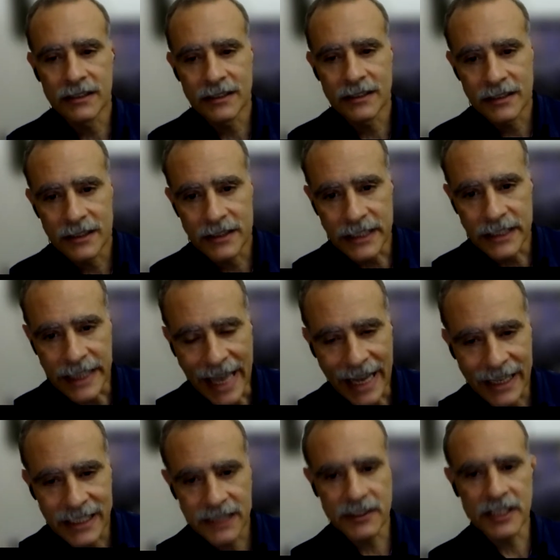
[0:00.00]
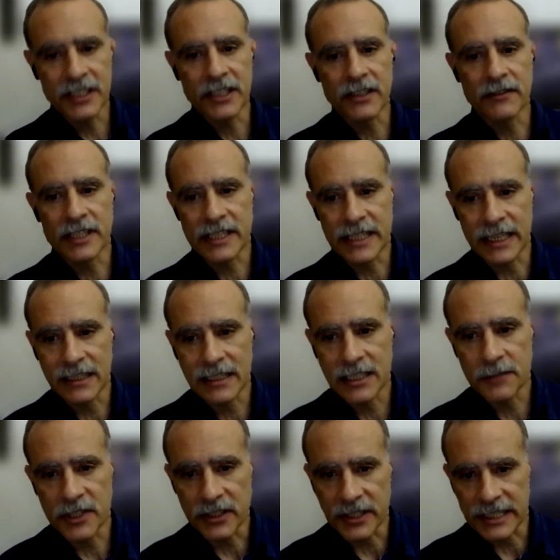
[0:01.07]
the activity of the cells,
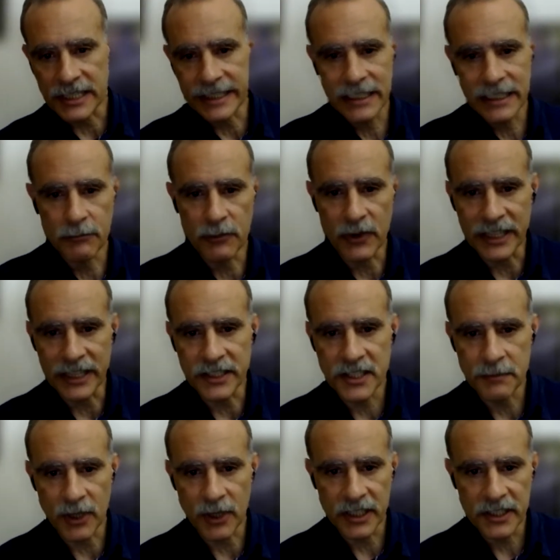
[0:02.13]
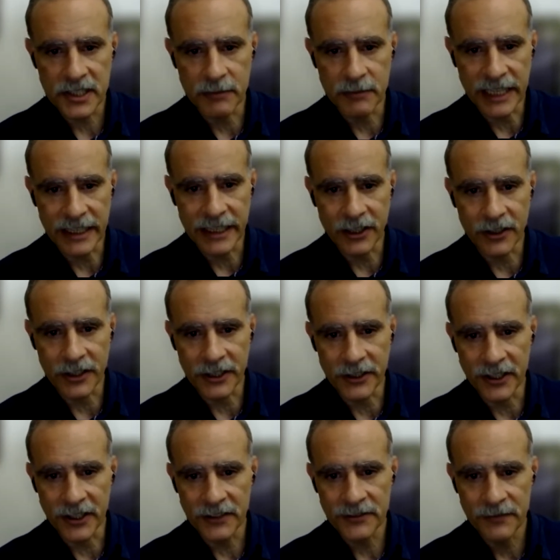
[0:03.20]
which are these little bright spots blinking on and
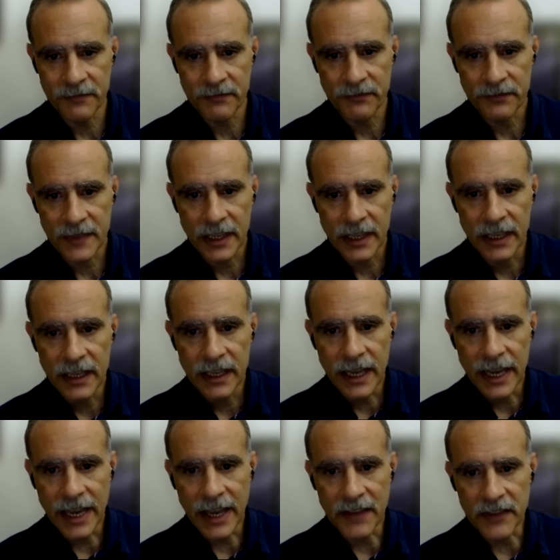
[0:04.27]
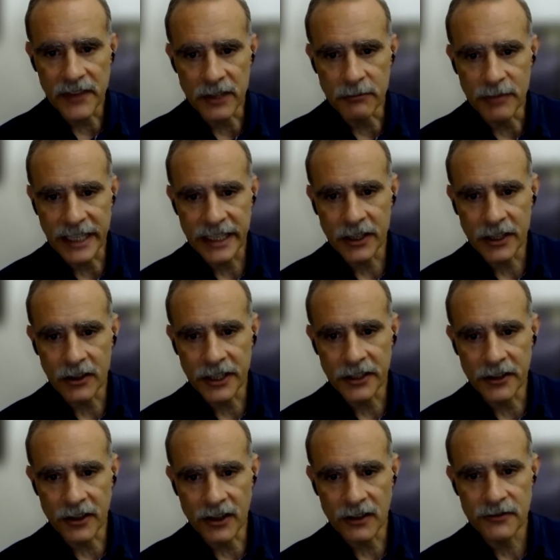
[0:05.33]
off. And their blinking on and
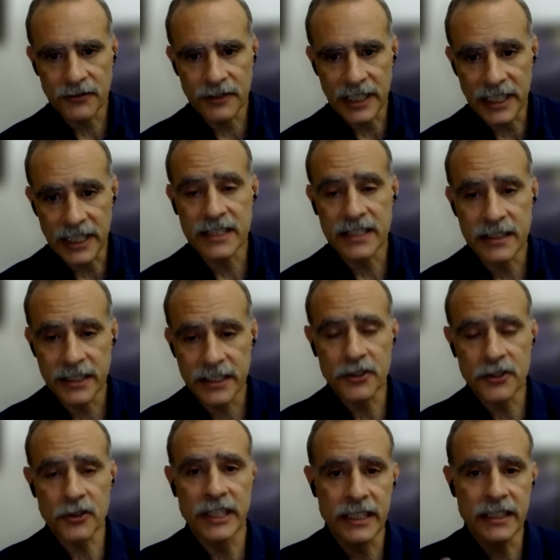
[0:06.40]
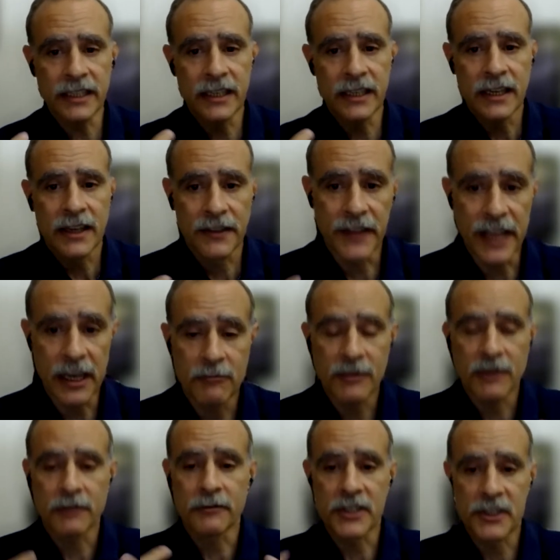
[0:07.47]
off is literally them
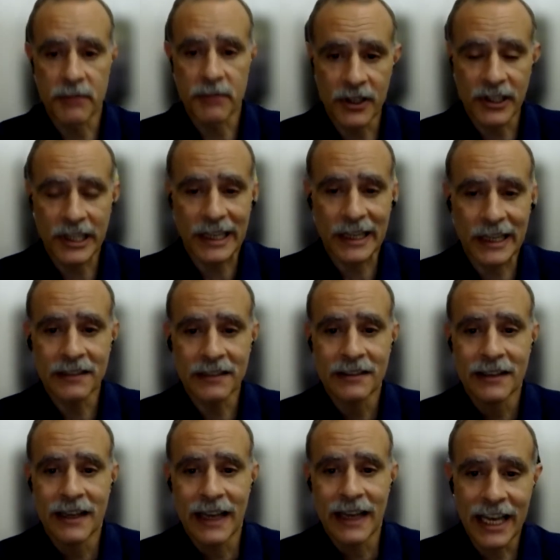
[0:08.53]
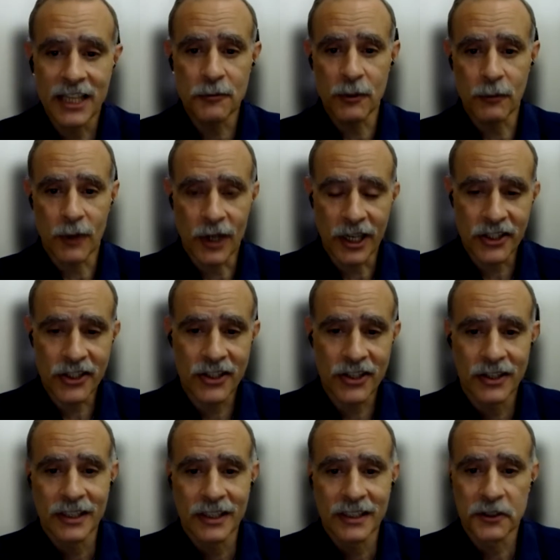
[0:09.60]
responding as we watch
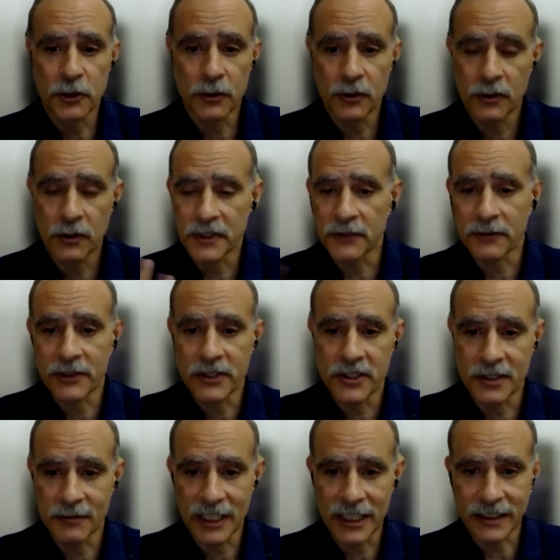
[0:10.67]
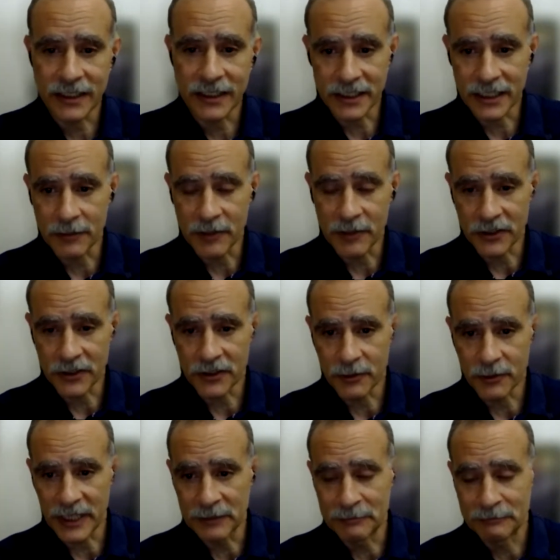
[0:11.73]
to different stimuli that are coming into the
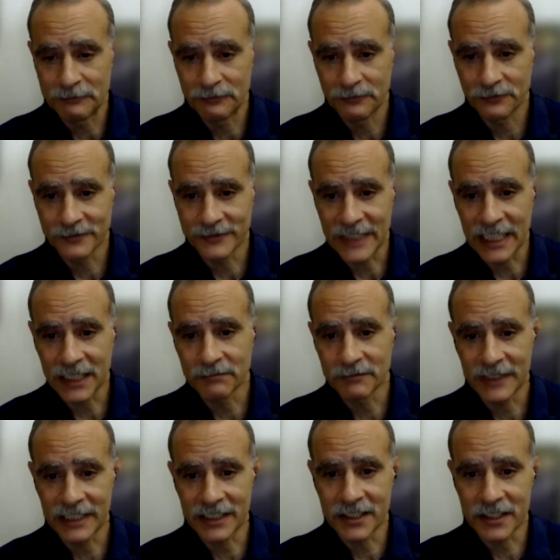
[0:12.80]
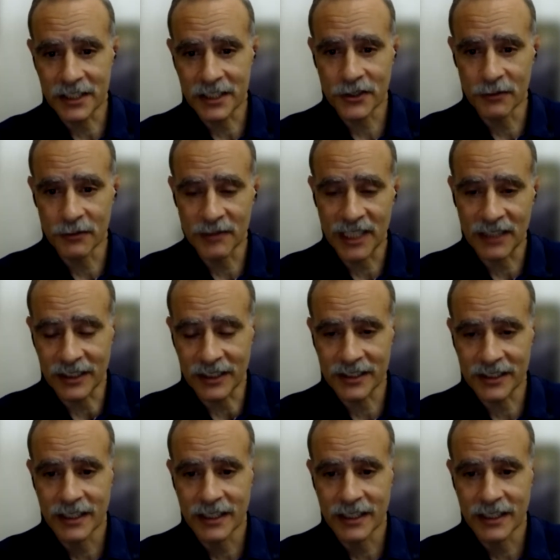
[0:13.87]
brain. Yeah, it's just so marvelous.